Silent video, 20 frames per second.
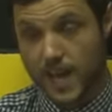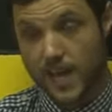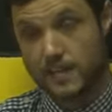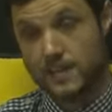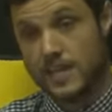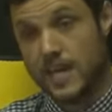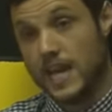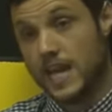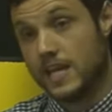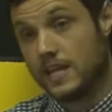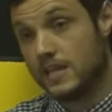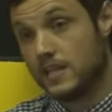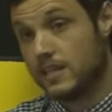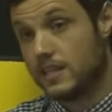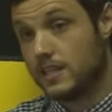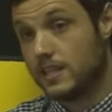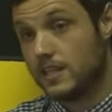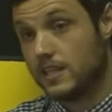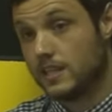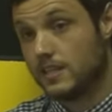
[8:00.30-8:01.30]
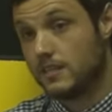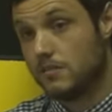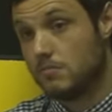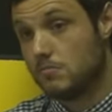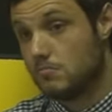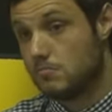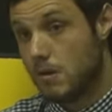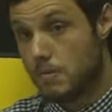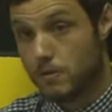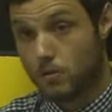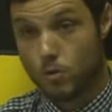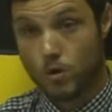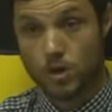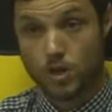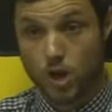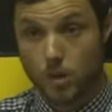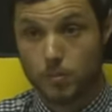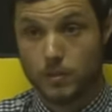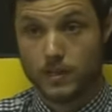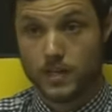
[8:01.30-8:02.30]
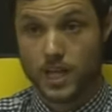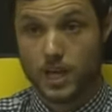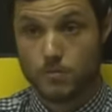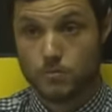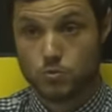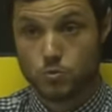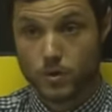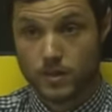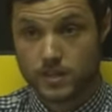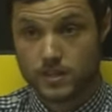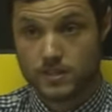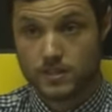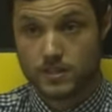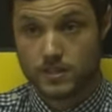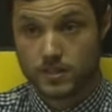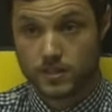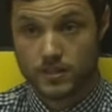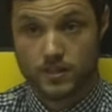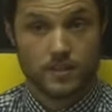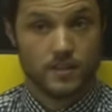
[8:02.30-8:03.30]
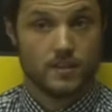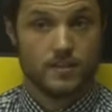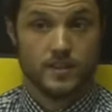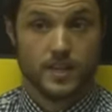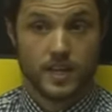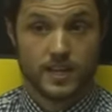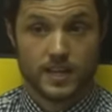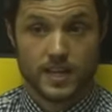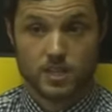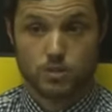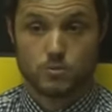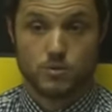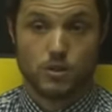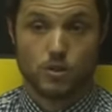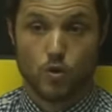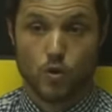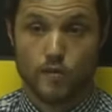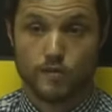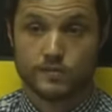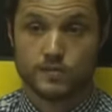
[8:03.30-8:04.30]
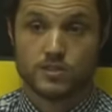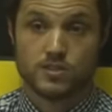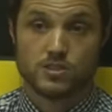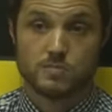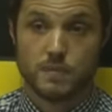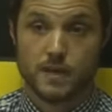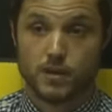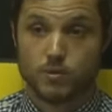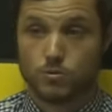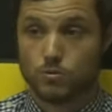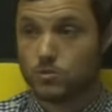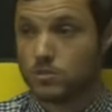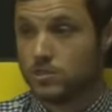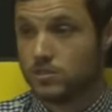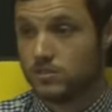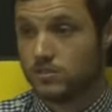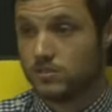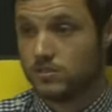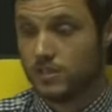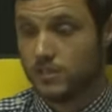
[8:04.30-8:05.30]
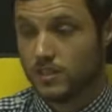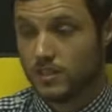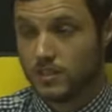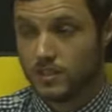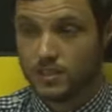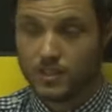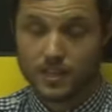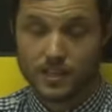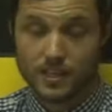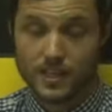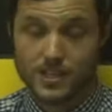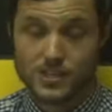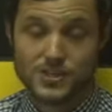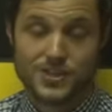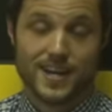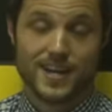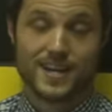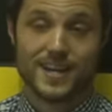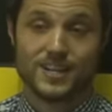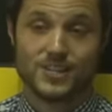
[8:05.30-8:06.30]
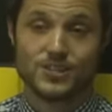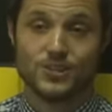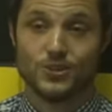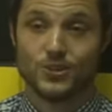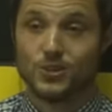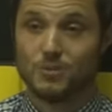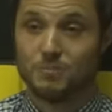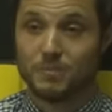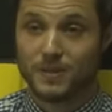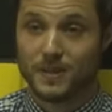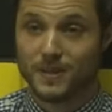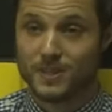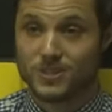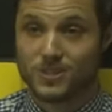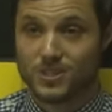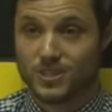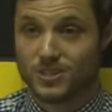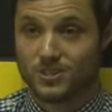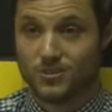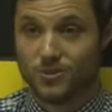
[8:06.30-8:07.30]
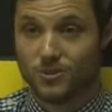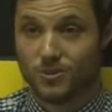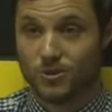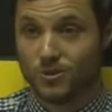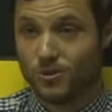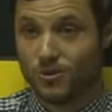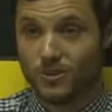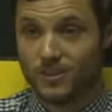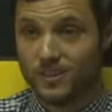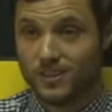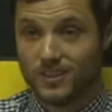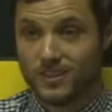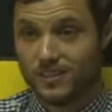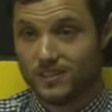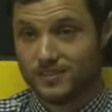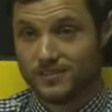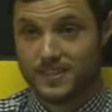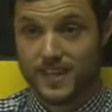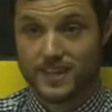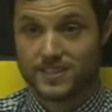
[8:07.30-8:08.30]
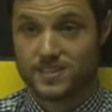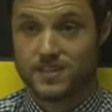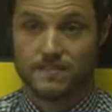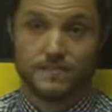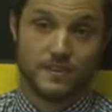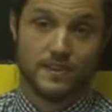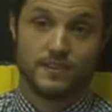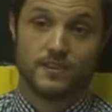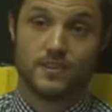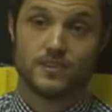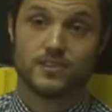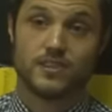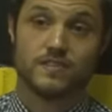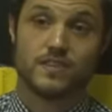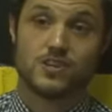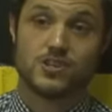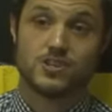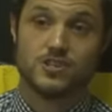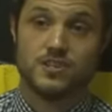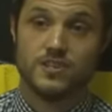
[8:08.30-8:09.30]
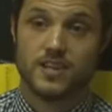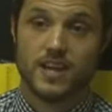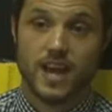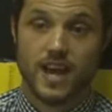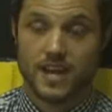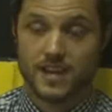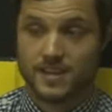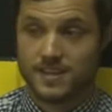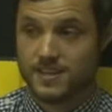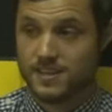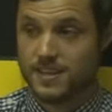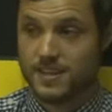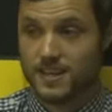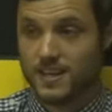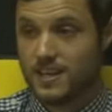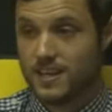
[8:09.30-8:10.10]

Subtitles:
and then maybe go a couple of games winning, then that's when the confidence builds and you realise you are actually good players, you're not destined for the Third Division, and